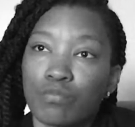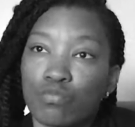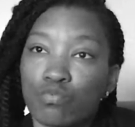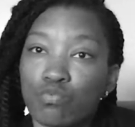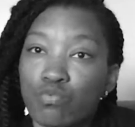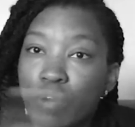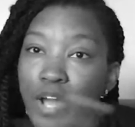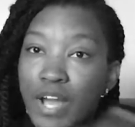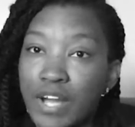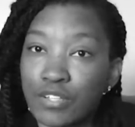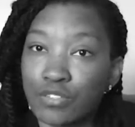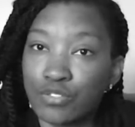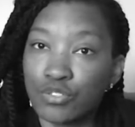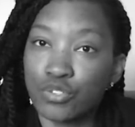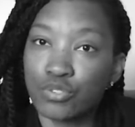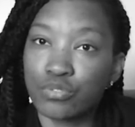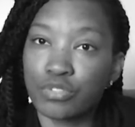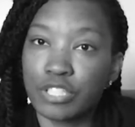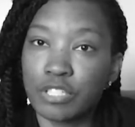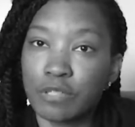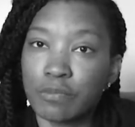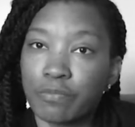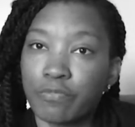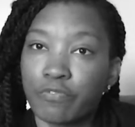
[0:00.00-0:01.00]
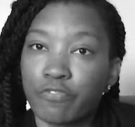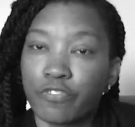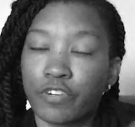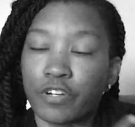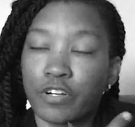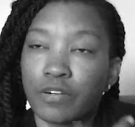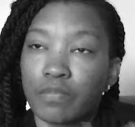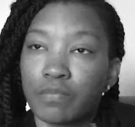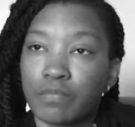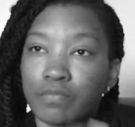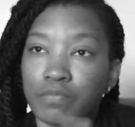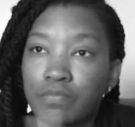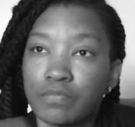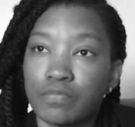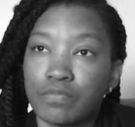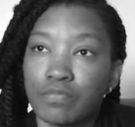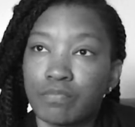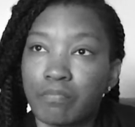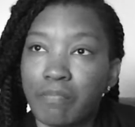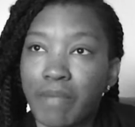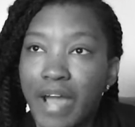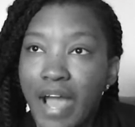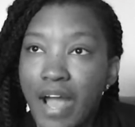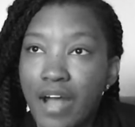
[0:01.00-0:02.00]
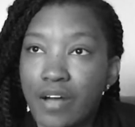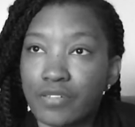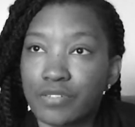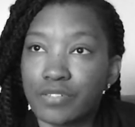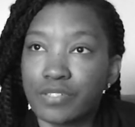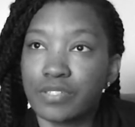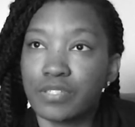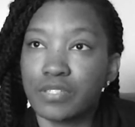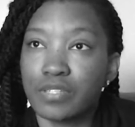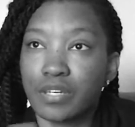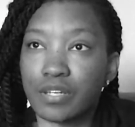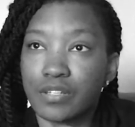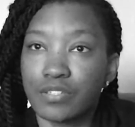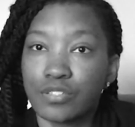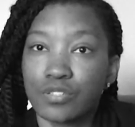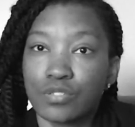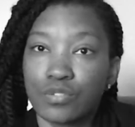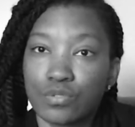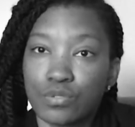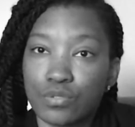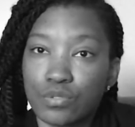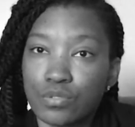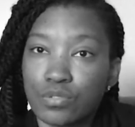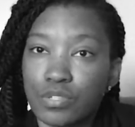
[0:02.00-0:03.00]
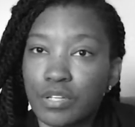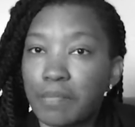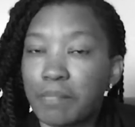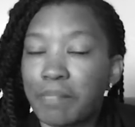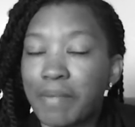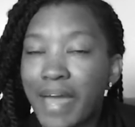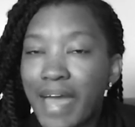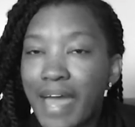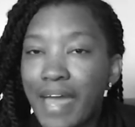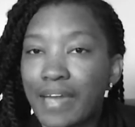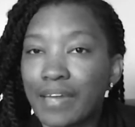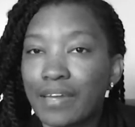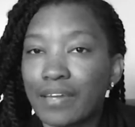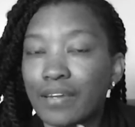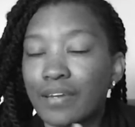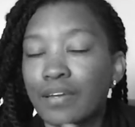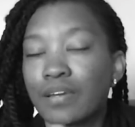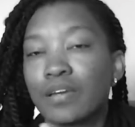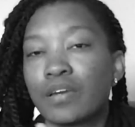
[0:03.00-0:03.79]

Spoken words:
round trip from my house to their school and back.